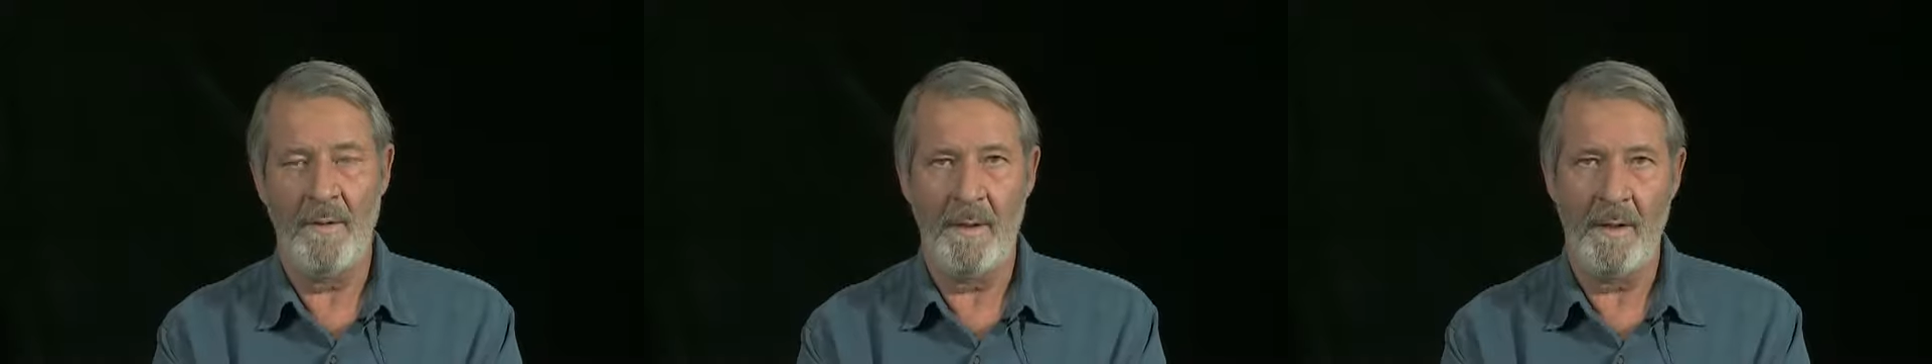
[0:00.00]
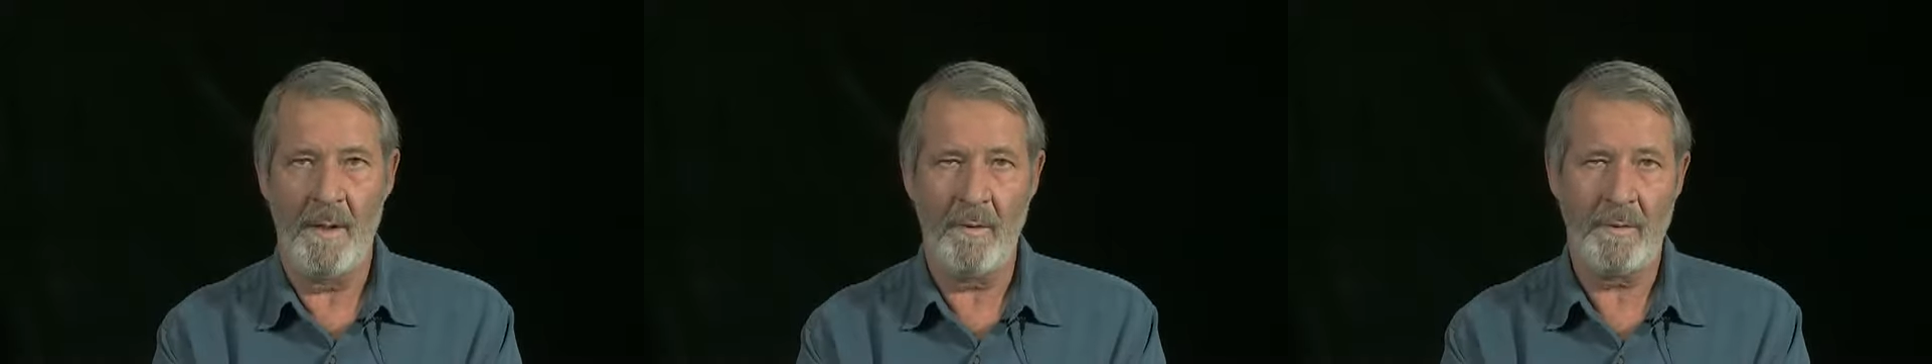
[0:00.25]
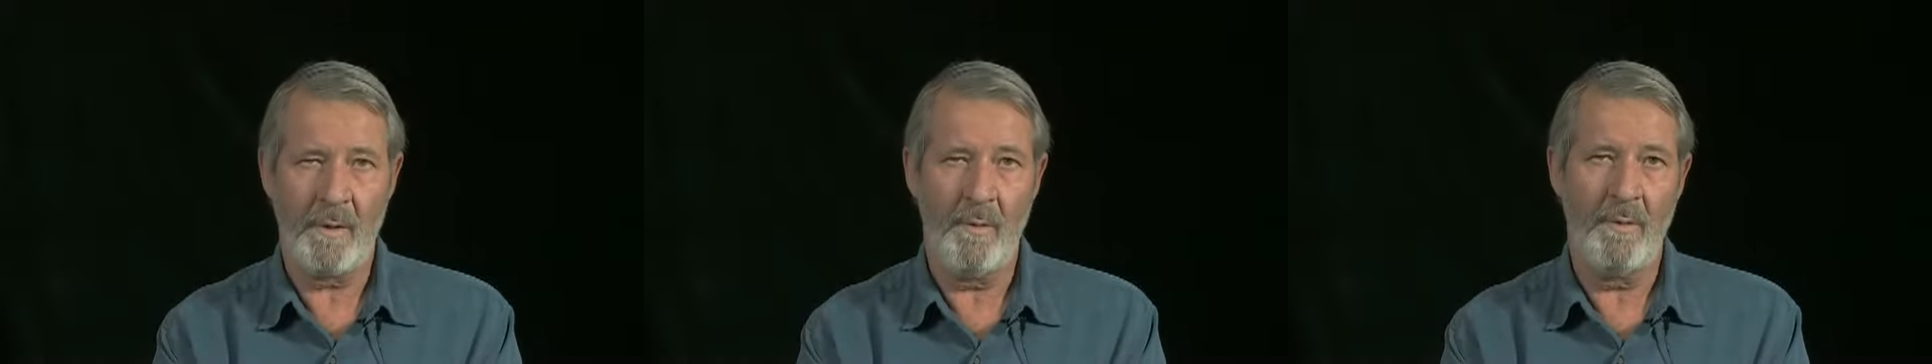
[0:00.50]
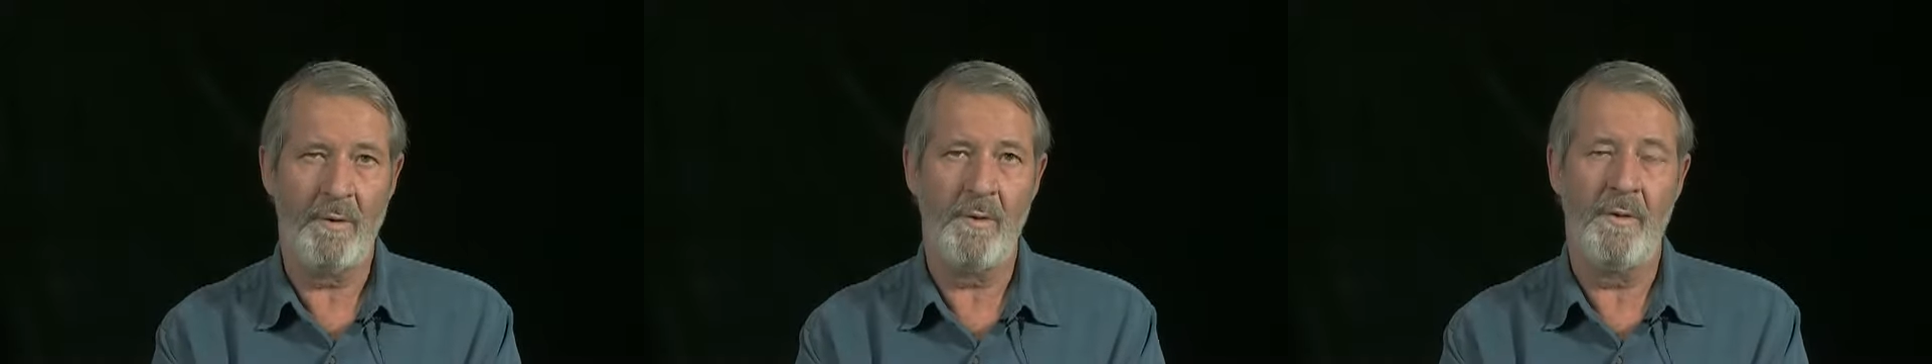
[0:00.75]
in another
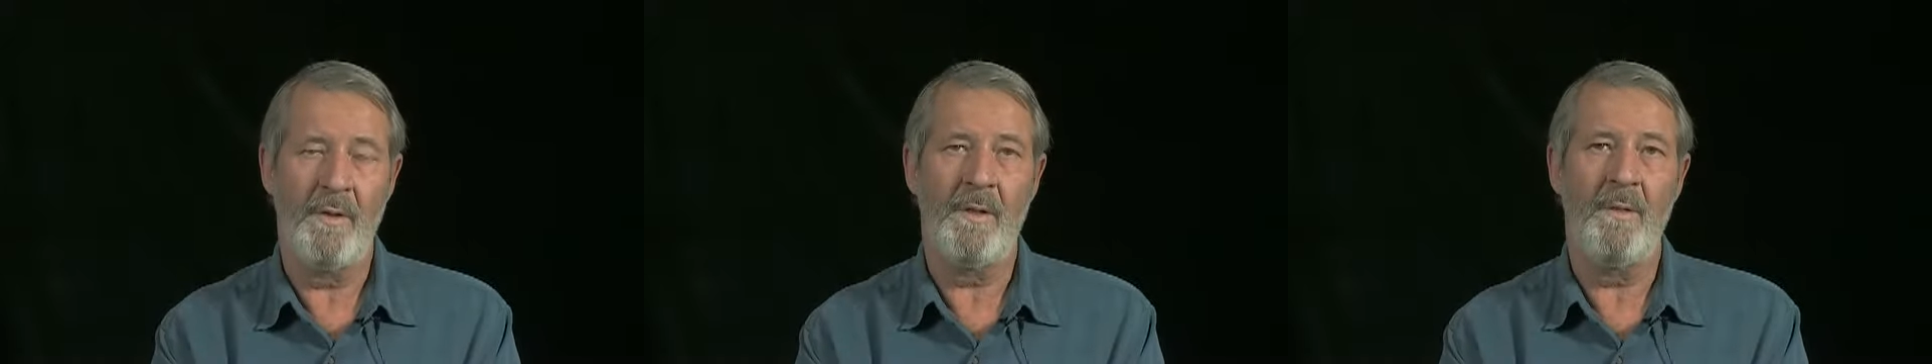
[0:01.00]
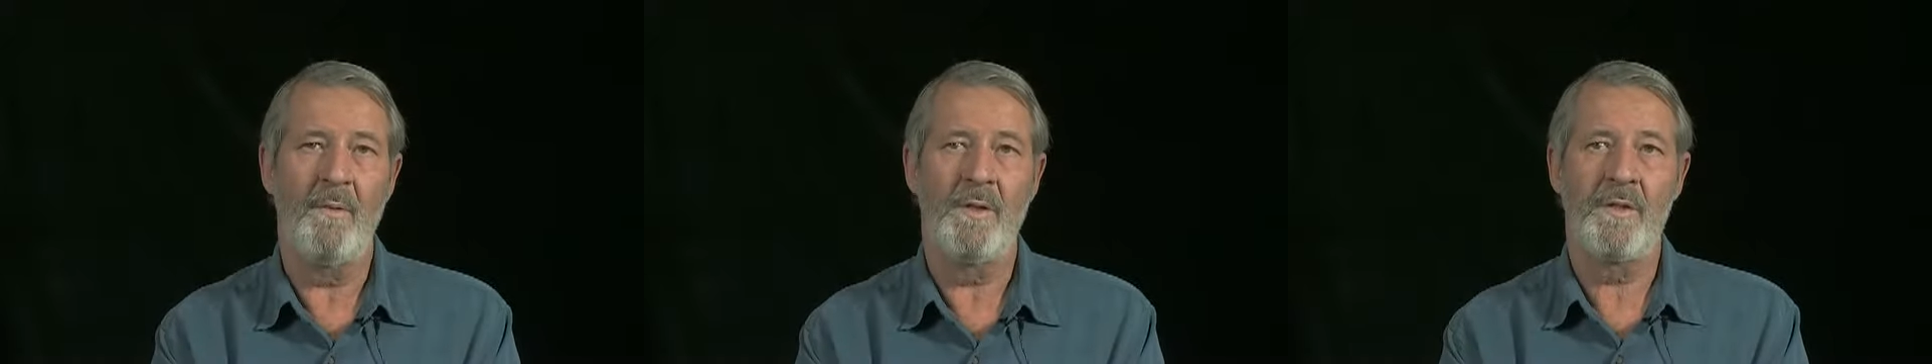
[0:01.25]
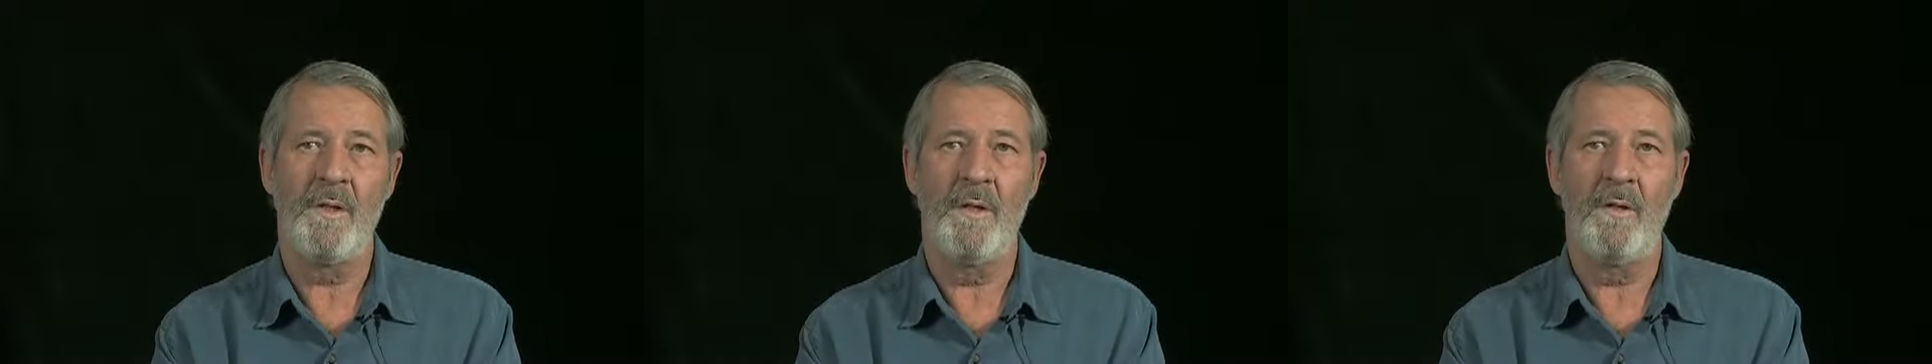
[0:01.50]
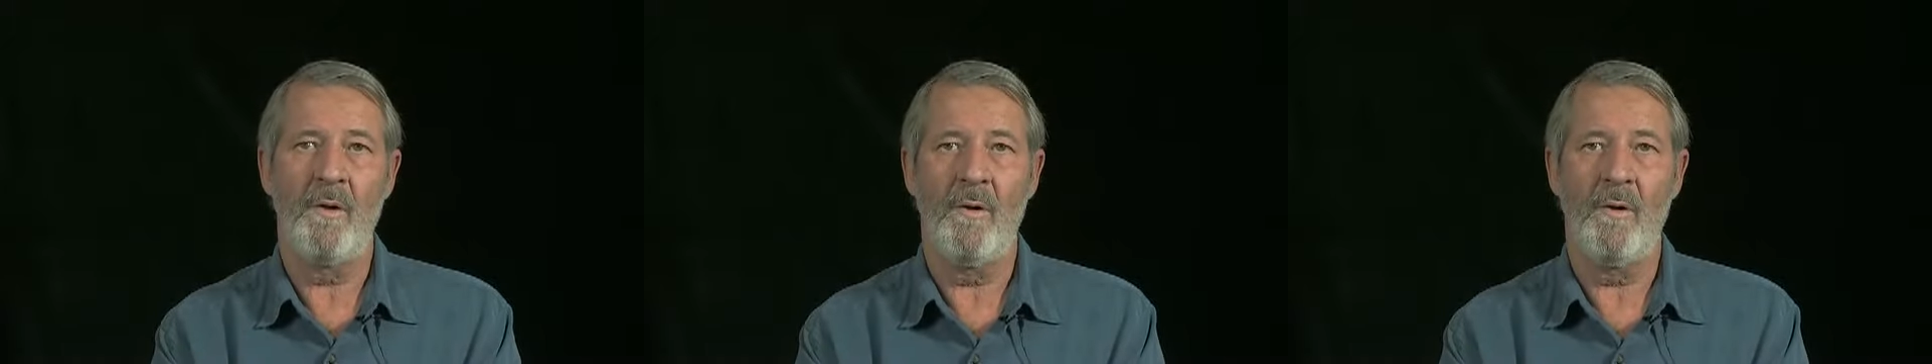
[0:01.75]
school shooting in which a little